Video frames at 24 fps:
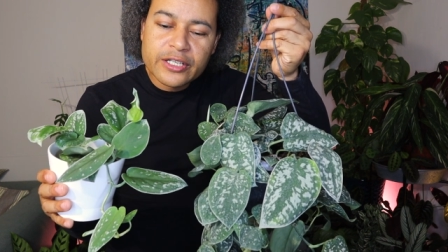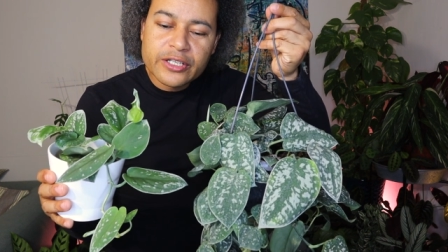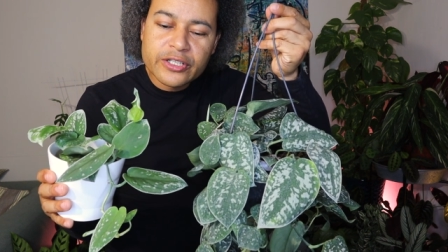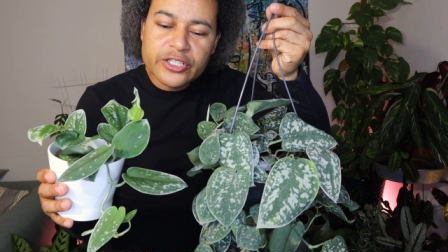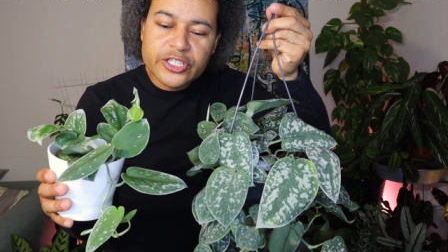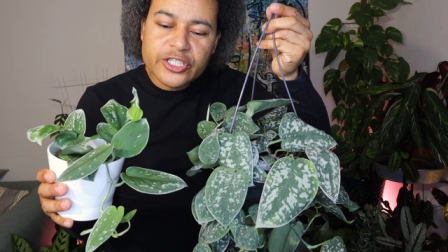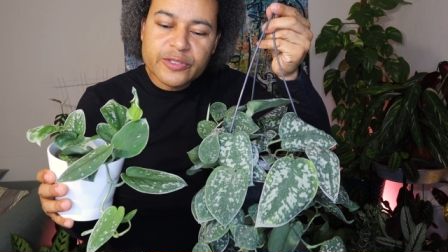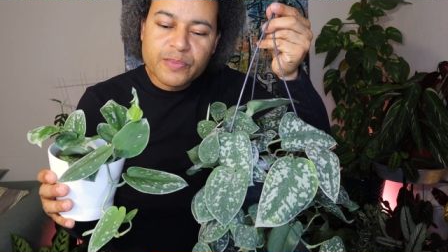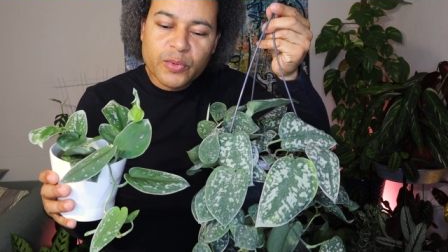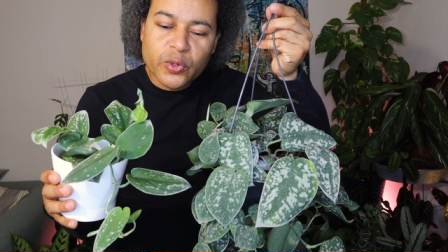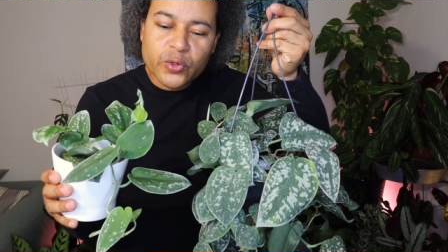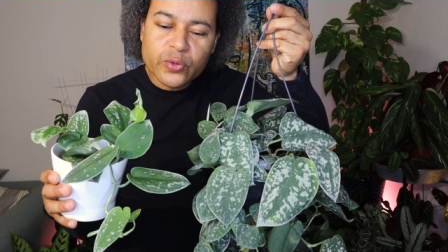
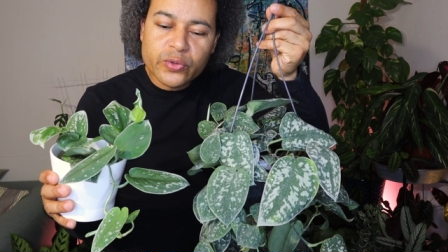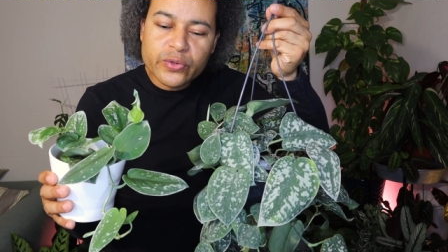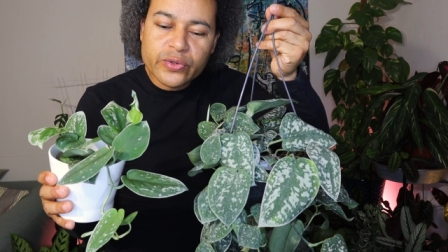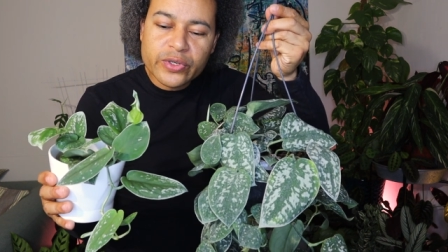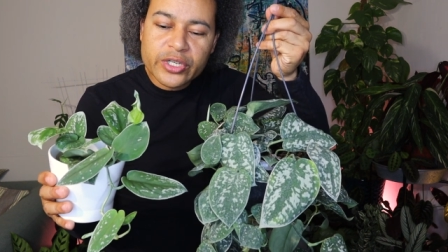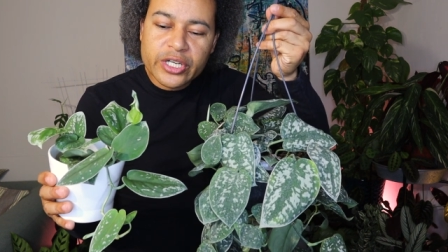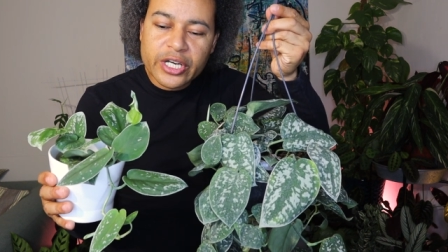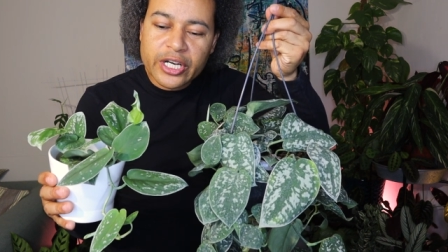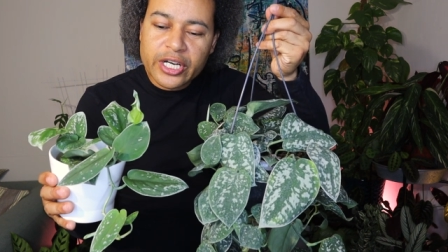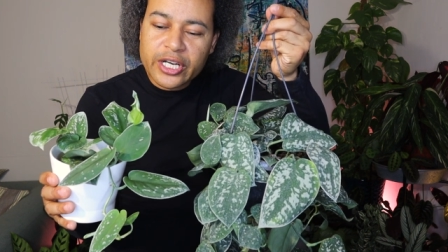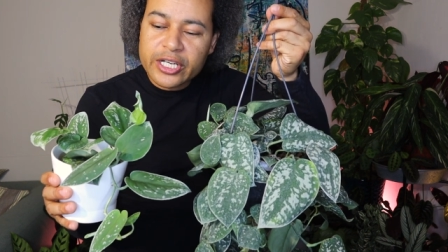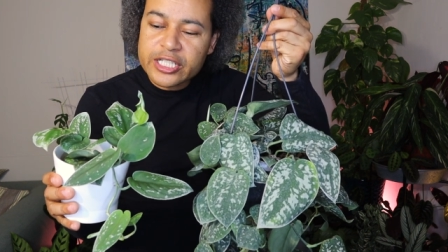small
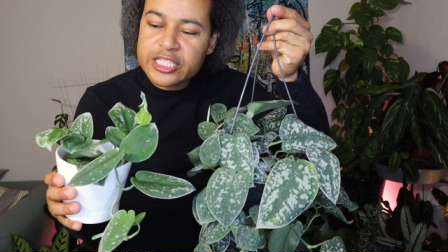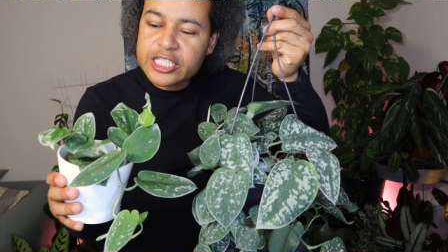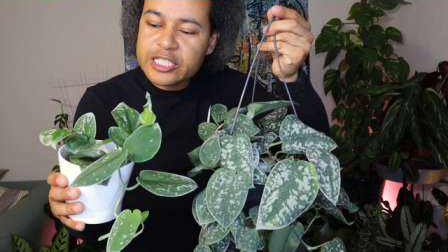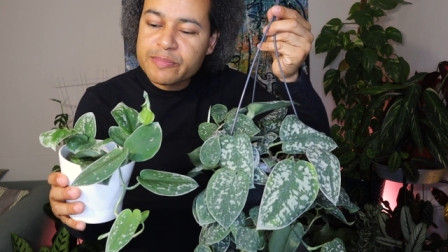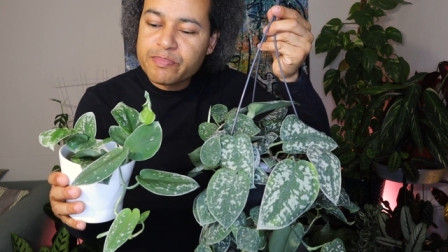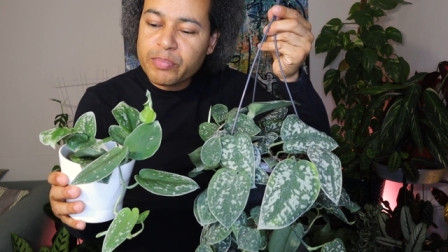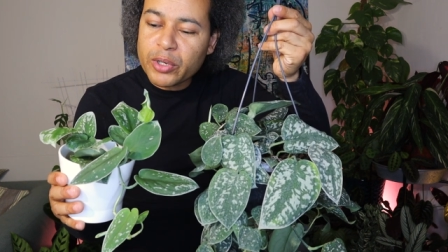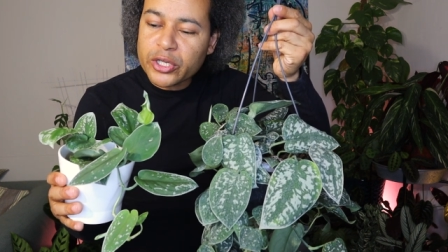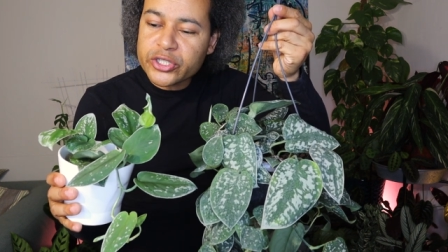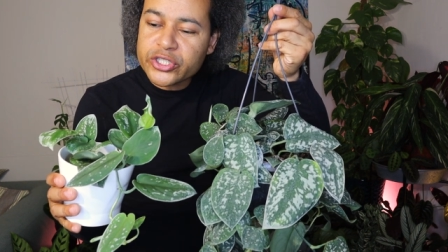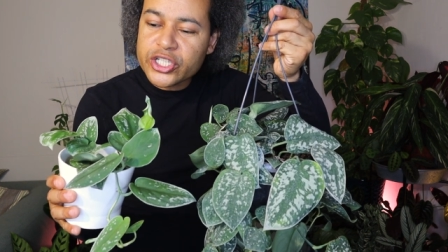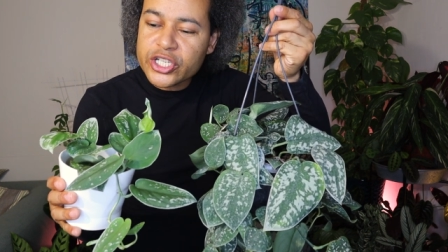uh,
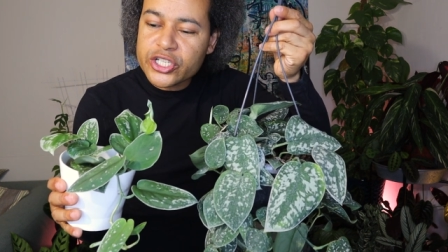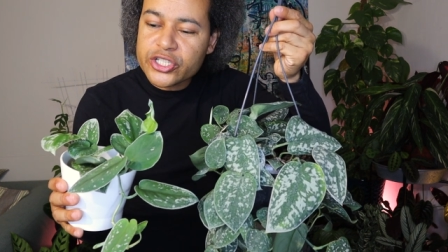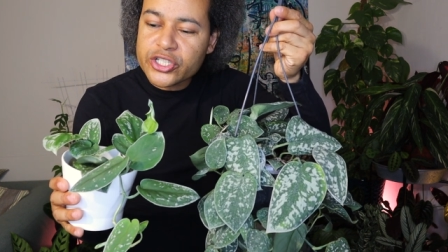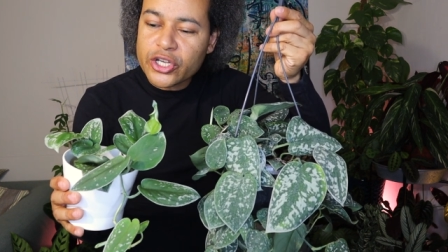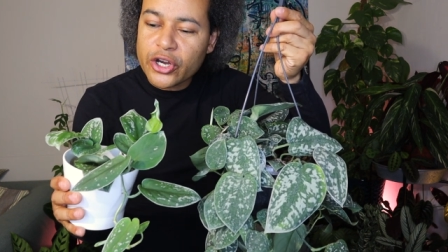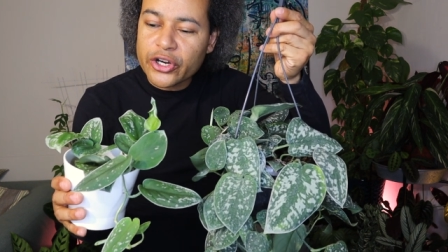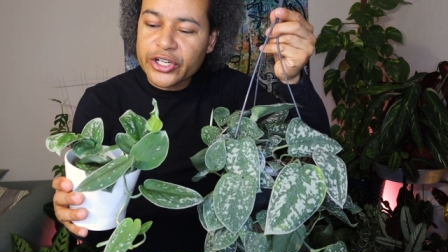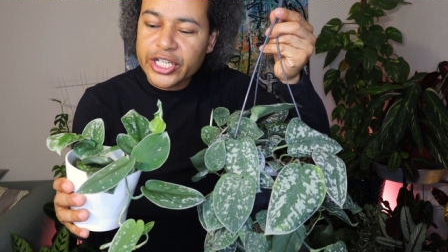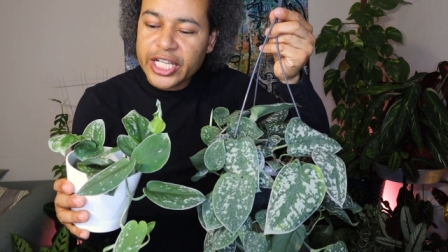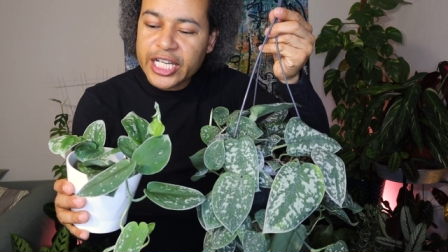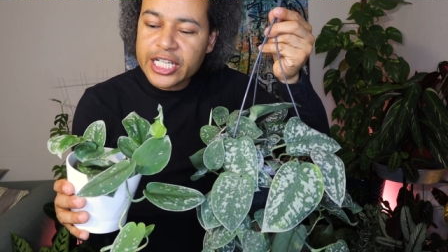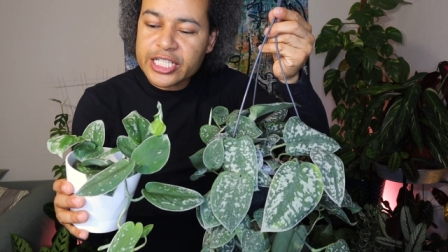splotches
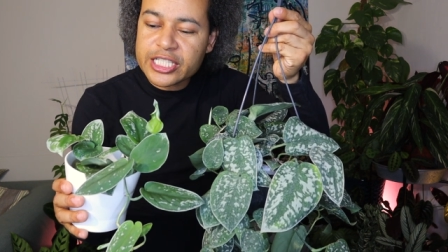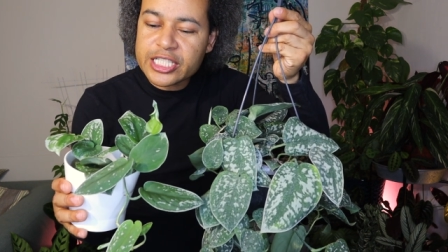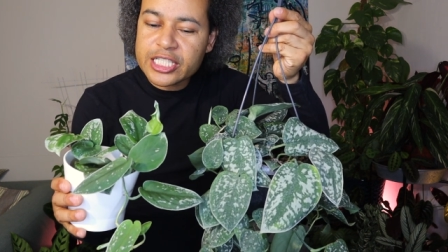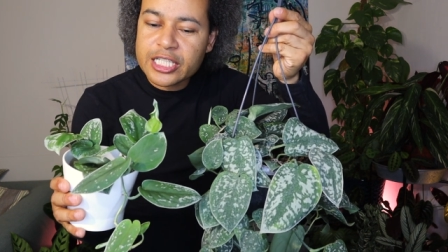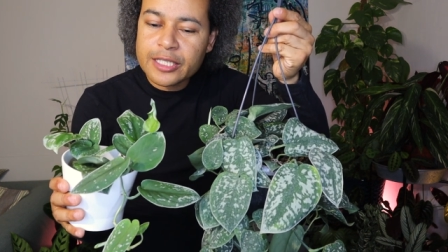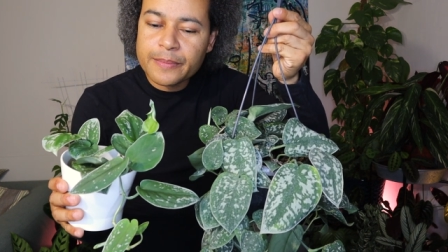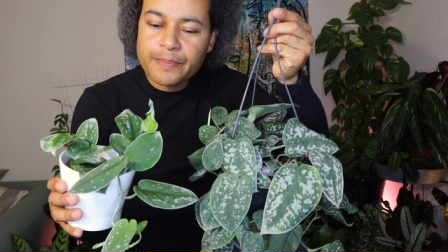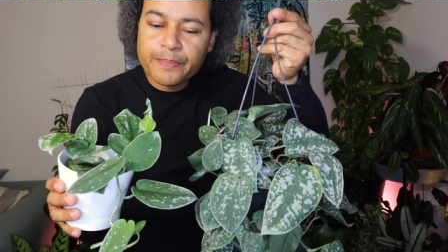on it,